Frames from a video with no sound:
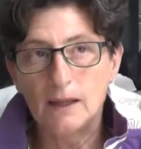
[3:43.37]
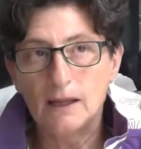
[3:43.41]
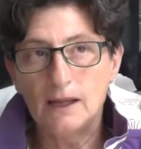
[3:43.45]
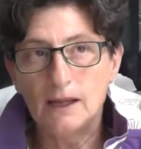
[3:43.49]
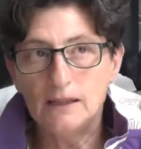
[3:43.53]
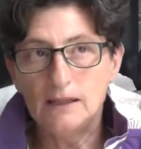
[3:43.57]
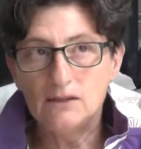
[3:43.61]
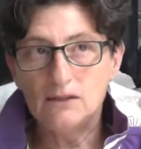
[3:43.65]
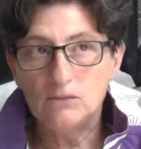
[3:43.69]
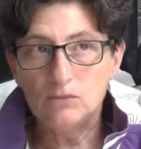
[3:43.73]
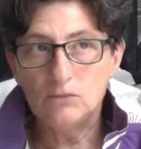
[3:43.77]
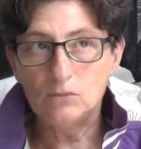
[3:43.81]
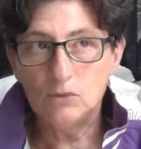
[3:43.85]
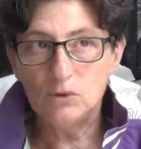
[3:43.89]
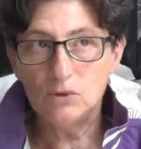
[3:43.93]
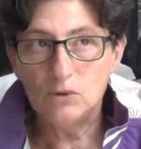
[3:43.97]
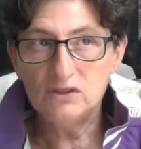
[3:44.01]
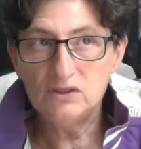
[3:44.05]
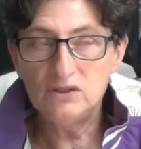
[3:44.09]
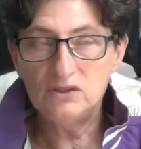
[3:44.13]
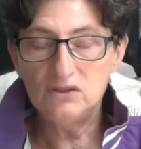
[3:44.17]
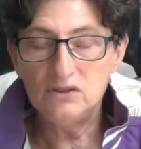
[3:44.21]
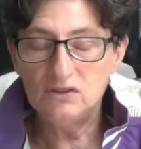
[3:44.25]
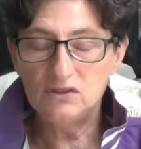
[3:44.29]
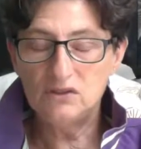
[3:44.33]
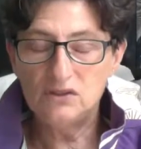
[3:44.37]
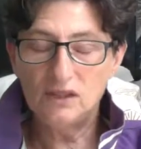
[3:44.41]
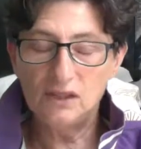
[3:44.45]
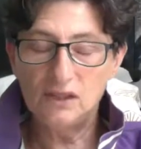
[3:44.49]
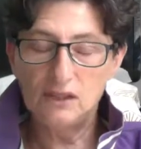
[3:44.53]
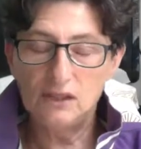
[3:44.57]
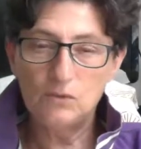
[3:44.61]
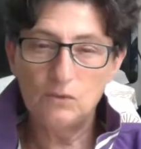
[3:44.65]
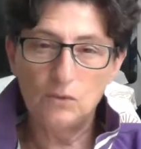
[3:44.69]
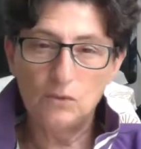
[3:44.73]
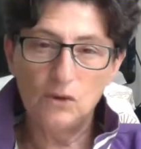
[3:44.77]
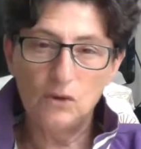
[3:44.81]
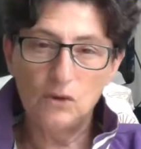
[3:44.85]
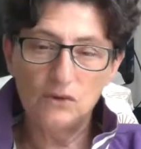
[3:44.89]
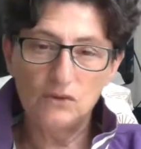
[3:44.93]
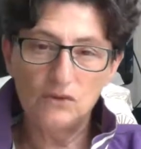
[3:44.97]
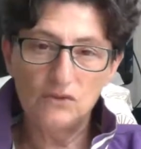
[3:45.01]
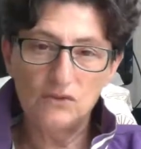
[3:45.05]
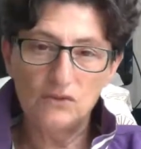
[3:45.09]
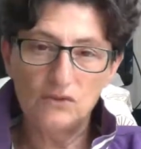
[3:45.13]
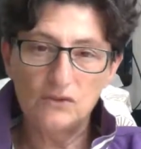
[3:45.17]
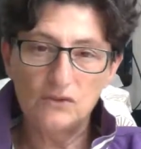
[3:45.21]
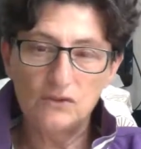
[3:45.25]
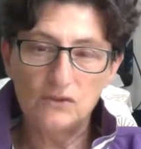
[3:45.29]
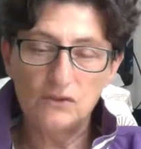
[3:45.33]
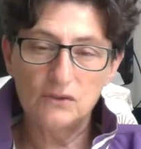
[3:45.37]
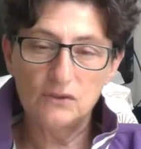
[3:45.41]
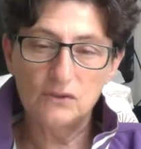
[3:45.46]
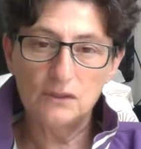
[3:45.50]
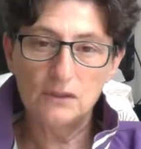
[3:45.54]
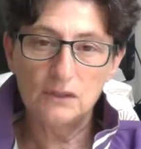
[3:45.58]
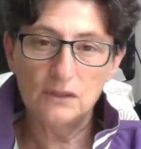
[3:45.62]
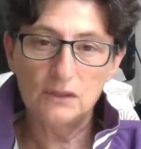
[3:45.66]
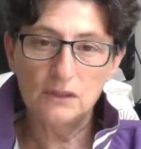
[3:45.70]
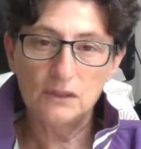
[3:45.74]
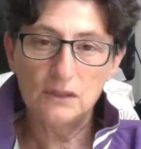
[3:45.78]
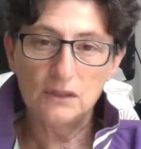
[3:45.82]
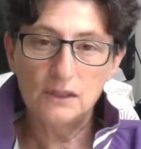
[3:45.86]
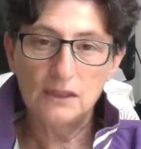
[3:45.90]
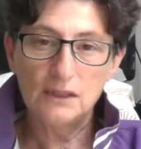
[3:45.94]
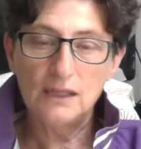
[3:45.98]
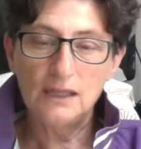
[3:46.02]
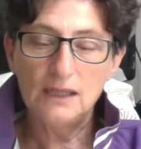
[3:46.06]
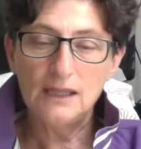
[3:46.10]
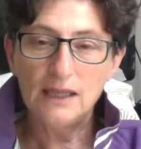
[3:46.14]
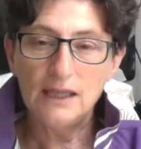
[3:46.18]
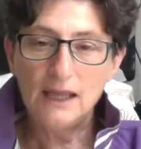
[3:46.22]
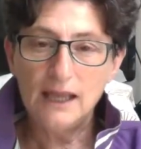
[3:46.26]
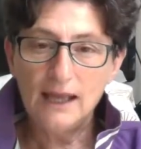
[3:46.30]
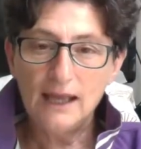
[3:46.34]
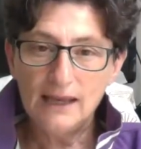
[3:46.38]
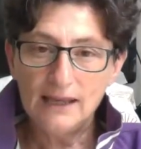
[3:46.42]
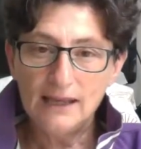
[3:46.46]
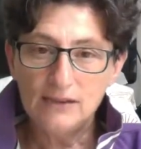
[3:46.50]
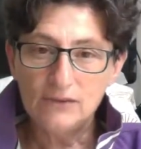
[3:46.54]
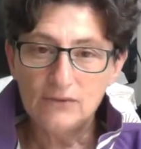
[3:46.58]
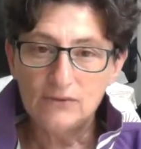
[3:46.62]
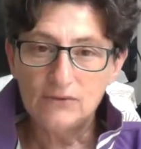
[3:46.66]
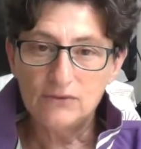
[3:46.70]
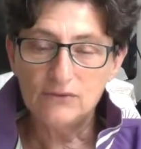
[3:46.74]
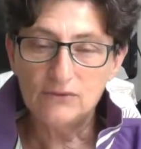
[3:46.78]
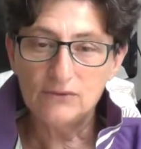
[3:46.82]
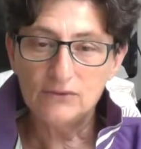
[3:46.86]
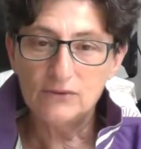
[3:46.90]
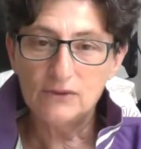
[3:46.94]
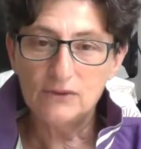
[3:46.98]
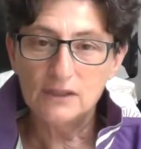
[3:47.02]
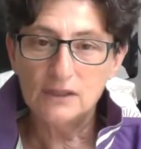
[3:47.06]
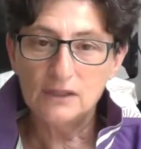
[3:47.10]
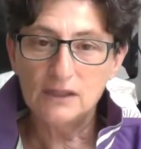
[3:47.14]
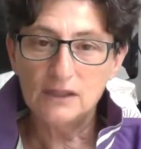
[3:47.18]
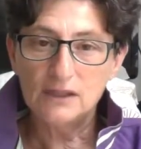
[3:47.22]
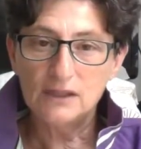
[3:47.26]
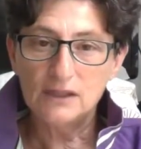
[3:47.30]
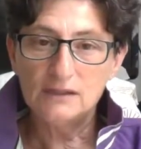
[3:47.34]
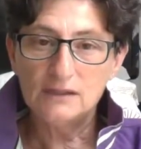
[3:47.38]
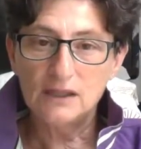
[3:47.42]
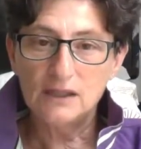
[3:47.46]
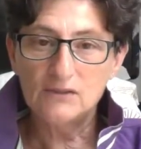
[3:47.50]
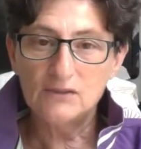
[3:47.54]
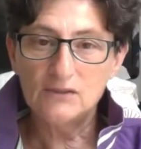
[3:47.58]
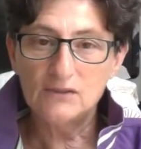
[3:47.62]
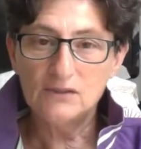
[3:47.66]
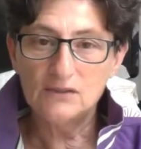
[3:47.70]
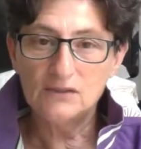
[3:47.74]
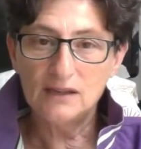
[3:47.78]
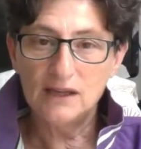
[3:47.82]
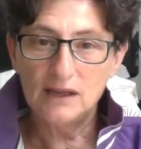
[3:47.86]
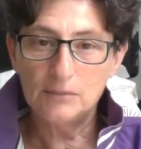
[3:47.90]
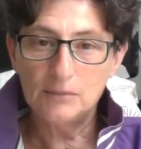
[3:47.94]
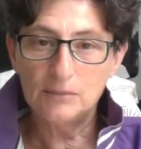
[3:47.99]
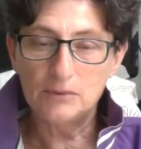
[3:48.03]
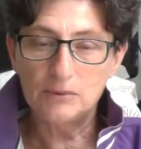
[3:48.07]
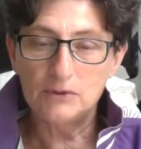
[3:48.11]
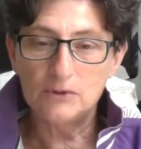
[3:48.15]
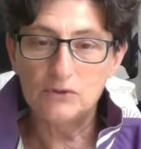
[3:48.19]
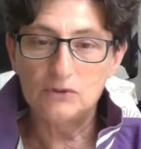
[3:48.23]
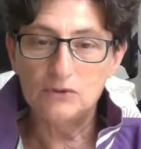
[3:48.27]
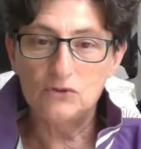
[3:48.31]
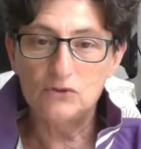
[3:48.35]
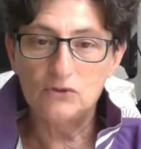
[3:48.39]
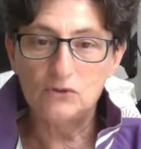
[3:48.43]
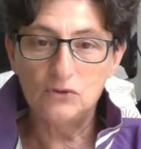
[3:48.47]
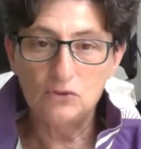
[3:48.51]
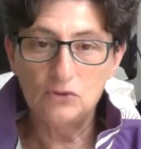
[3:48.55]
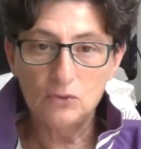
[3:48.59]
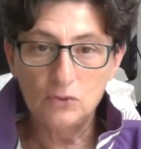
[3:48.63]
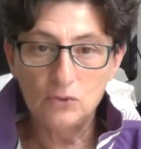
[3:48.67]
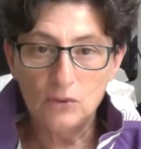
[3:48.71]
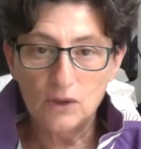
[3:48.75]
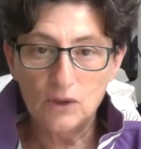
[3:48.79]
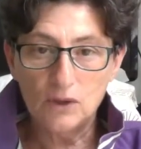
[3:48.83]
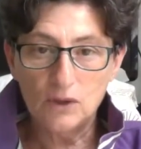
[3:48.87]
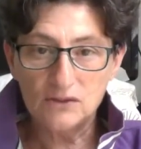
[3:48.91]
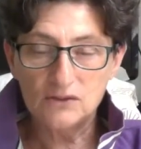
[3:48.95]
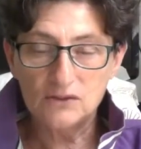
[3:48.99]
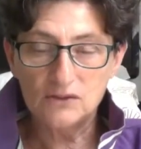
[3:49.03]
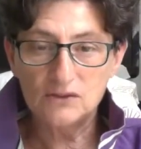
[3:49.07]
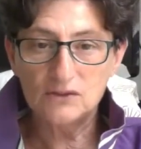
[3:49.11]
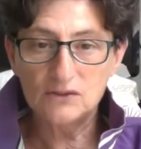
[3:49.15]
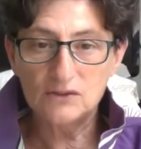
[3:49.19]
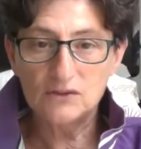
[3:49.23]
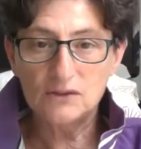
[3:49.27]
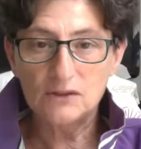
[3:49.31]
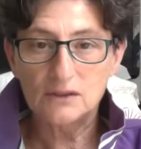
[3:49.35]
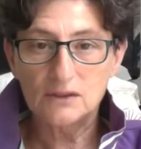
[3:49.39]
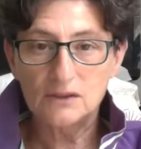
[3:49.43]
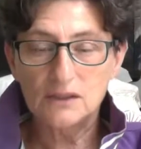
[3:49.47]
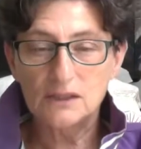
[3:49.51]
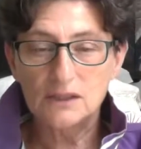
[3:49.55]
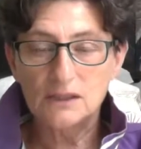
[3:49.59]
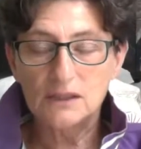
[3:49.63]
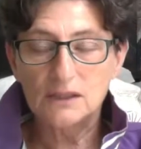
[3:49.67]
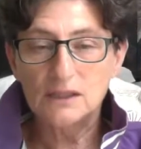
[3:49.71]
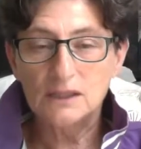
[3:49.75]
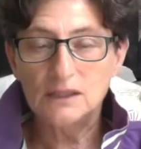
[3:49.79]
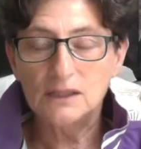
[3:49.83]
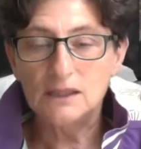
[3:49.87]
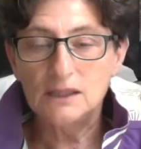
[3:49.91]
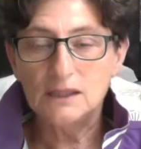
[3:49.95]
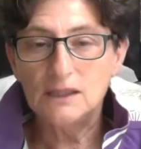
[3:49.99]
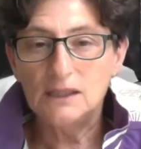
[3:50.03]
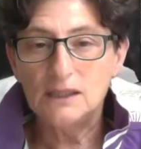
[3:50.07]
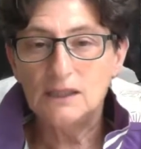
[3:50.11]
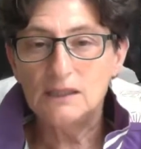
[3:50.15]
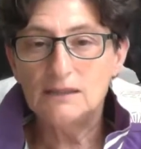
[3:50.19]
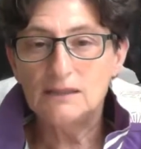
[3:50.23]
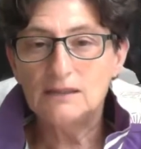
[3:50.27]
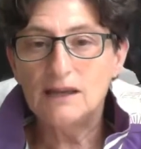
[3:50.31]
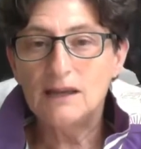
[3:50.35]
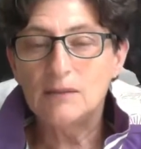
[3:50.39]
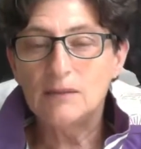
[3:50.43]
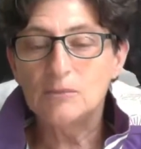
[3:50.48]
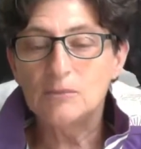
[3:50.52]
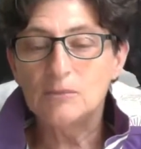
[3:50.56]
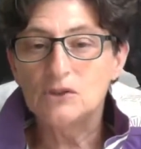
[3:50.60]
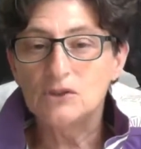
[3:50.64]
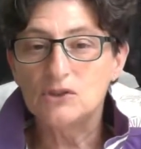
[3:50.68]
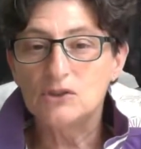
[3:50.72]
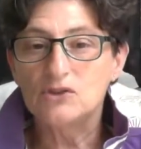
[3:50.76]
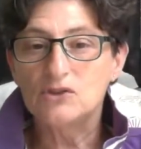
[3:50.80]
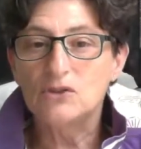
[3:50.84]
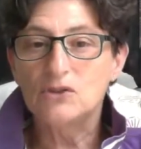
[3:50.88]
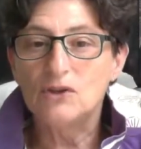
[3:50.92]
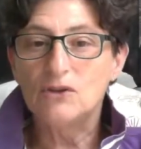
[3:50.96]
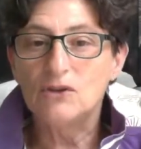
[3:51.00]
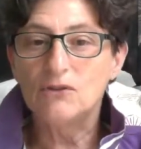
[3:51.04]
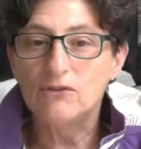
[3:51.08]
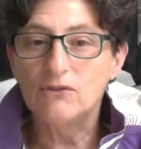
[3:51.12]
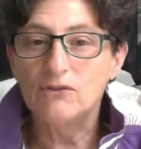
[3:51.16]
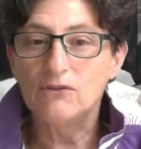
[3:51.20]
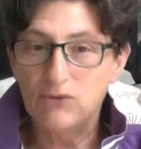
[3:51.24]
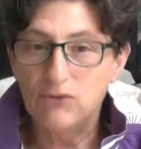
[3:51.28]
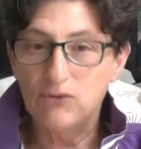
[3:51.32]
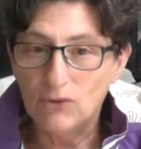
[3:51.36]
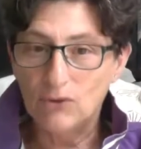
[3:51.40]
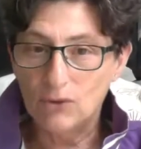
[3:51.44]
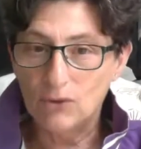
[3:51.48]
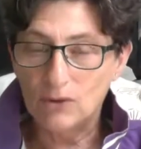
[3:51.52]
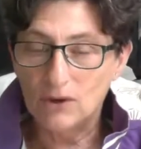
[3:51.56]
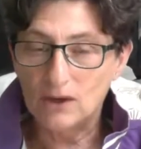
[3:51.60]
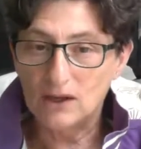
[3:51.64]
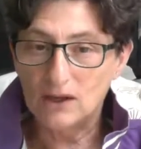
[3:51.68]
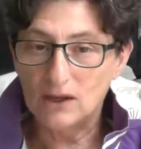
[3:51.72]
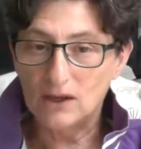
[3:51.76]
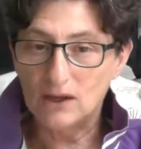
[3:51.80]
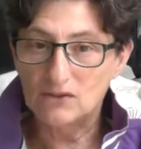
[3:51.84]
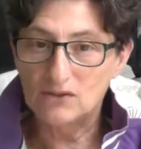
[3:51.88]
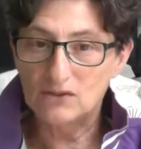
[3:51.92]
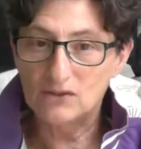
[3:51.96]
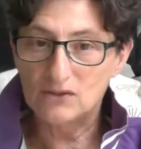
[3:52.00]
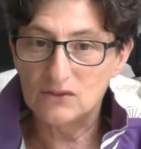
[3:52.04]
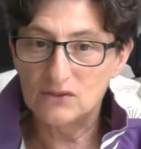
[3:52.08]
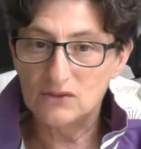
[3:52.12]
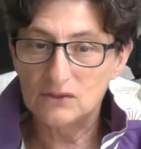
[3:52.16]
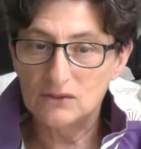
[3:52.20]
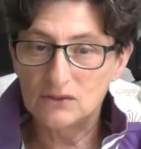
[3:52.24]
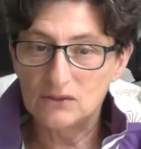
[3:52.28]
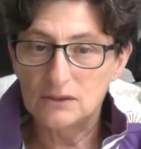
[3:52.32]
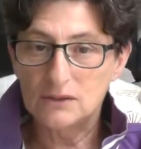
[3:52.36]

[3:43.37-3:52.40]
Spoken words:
And what he said was, life doesn't happen to us, it happens for us.